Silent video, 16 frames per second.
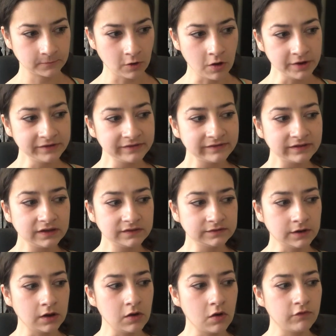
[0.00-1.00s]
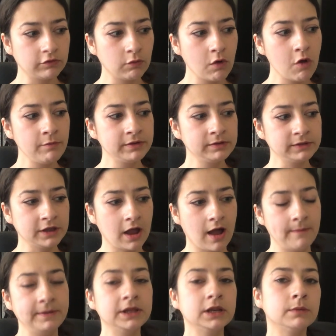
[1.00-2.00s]
honestly, it's not overwhelmingly
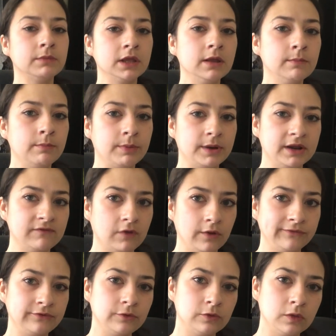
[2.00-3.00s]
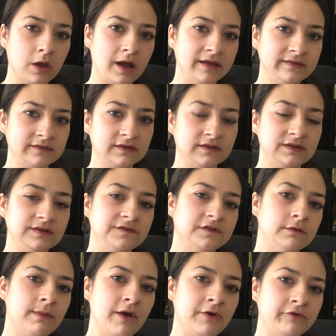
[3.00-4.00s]
happy to me, but I've also lost a decent
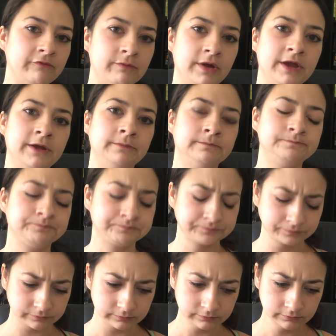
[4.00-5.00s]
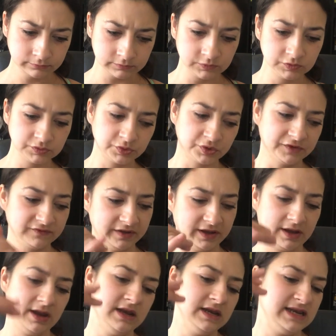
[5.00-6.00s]
amount of my sort of like
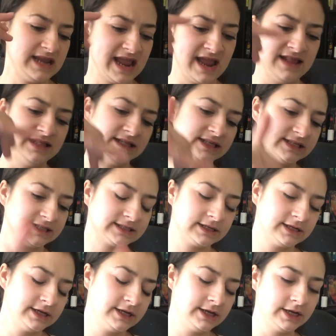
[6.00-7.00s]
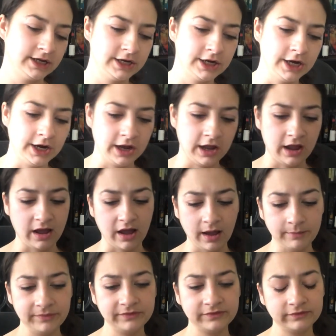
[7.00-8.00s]
intense
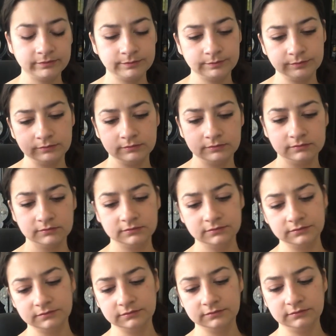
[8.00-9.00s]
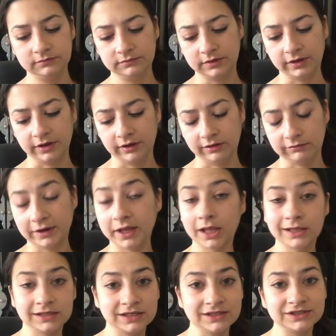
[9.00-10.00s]
hops uh,
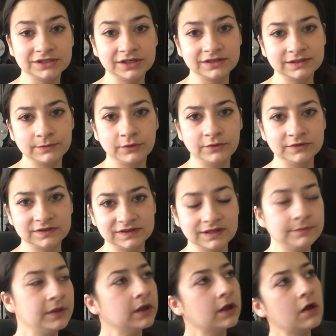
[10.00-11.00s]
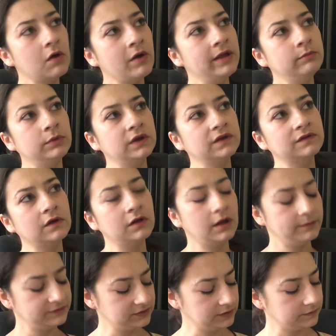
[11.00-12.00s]
recognition, I suppose, because I'm like, oh, I am bicycle.
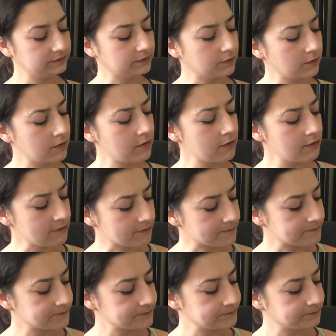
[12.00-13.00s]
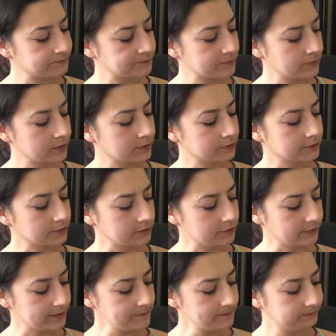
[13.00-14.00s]
So, huh.
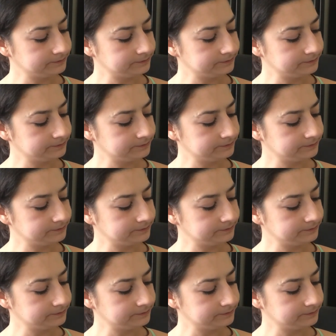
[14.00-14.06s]
Okay.